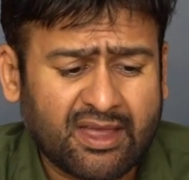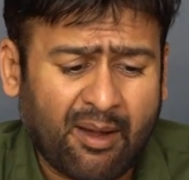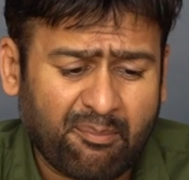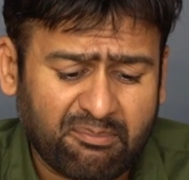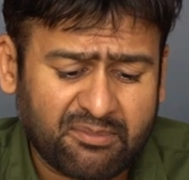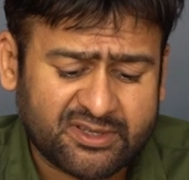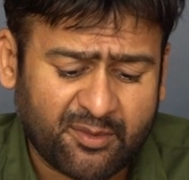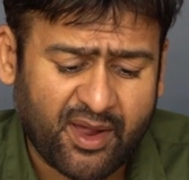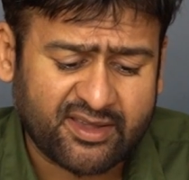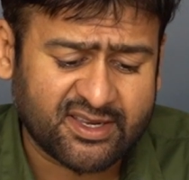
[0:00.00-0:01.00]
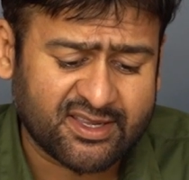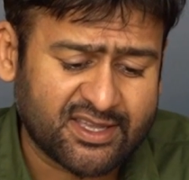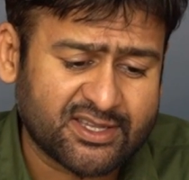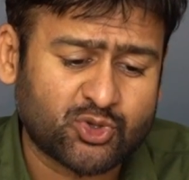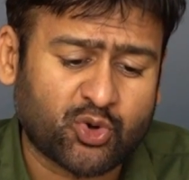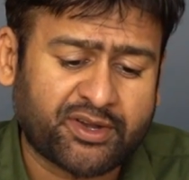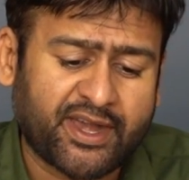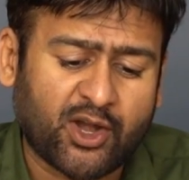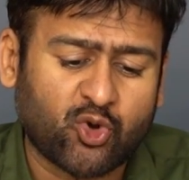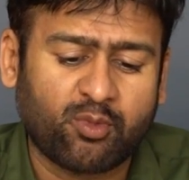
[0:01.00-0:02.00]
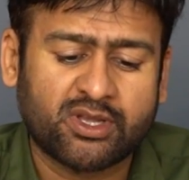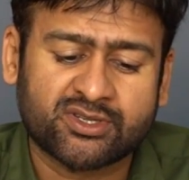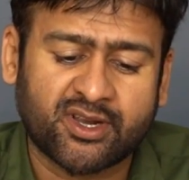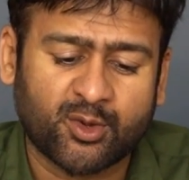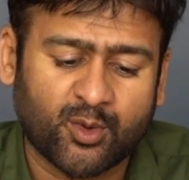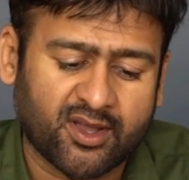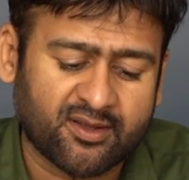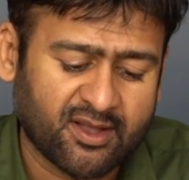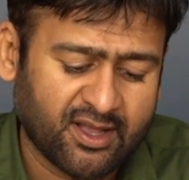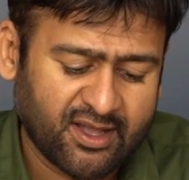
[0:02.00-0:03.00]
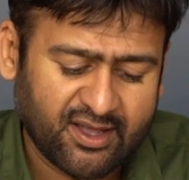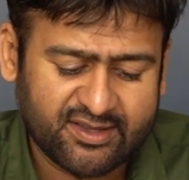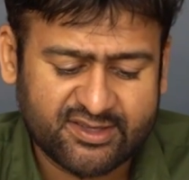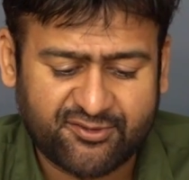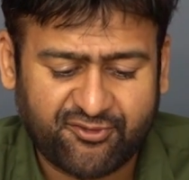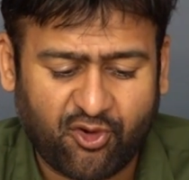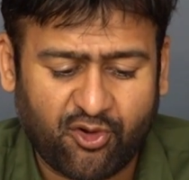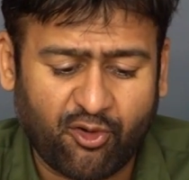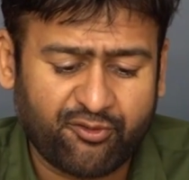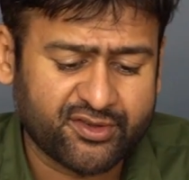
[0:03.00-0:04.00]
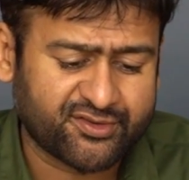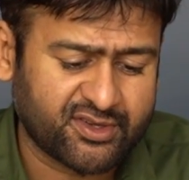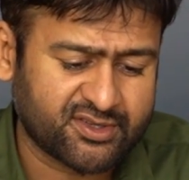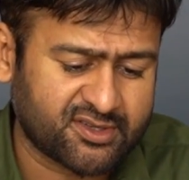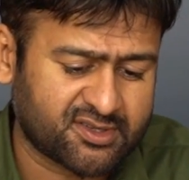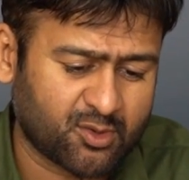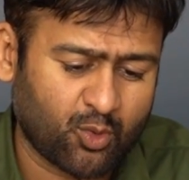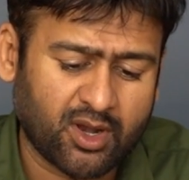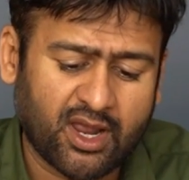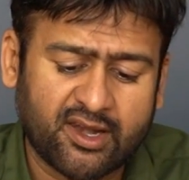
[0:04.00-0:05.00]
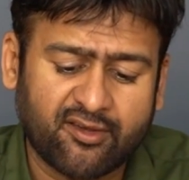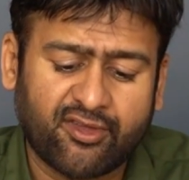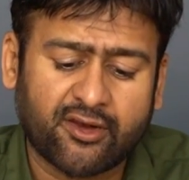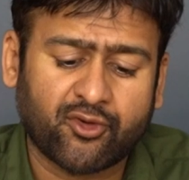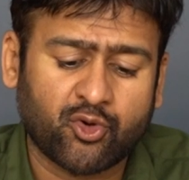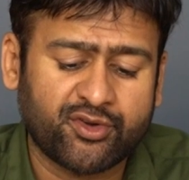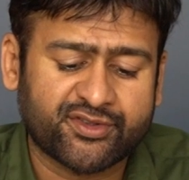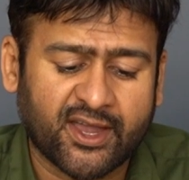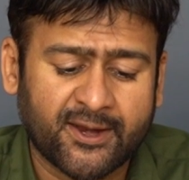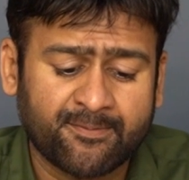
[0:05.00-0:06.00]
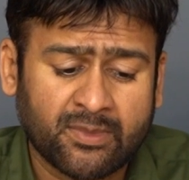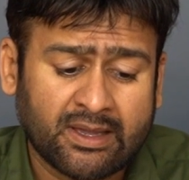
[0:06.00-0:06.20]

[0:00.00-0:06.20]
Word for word: Uh, surprisingly, there's no Tecno mentioned anywhere. Is it for obvious reasons? Well, I leave that for you to decide.